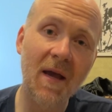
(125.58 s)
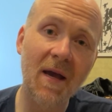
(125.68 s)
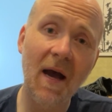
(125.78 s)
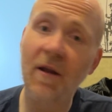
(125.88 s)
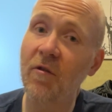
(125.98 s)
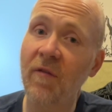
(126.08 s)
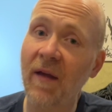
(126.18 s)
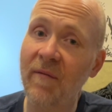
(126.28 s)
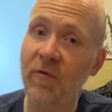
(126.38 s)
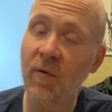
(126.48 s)
Another thing
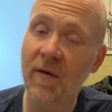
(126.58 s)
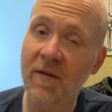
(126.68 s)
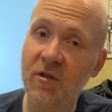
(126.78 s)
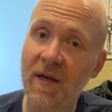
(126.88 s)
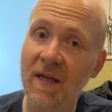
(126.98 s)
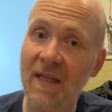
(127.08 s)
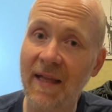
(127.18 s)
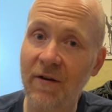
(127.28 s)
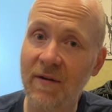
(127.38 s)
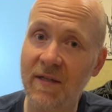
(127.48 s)
I've been doing on the channel
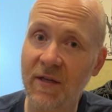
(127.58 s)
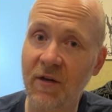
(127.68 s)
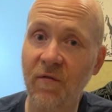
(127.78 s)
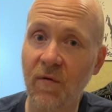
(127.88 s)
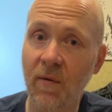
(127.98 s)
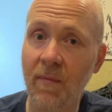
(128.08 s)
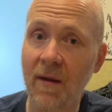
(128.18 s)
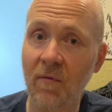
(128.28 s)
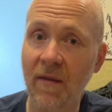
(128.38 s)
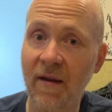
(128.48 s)
later is interviewing
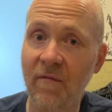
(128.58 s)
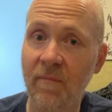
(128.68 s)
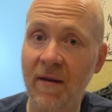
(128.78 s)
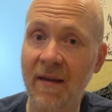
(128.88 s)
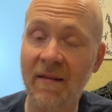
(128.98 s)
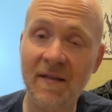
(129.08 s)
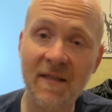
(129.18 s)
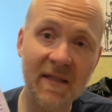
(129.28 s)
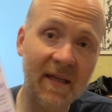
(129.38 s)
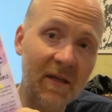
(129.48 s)
people that have been in the
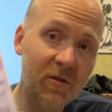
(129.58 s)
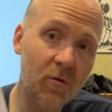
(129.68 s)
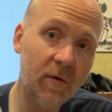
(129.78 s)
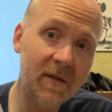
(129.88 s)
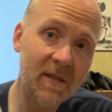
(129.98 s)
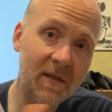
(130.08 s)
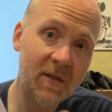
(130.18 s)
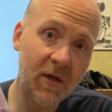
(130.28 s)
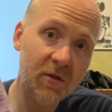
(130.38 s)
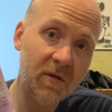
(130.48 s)
success stories
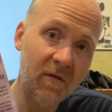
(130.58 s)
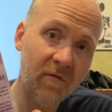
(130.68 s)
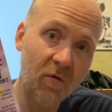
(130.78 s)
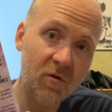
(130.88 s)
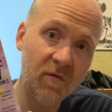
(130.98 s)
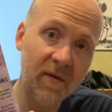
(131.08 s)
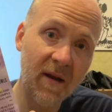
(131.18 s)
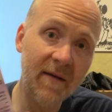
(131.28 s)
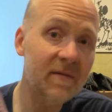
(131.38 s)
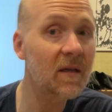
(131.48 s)
section of Forks Over
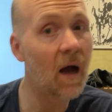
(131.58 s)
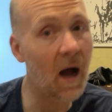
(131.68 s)
Knives.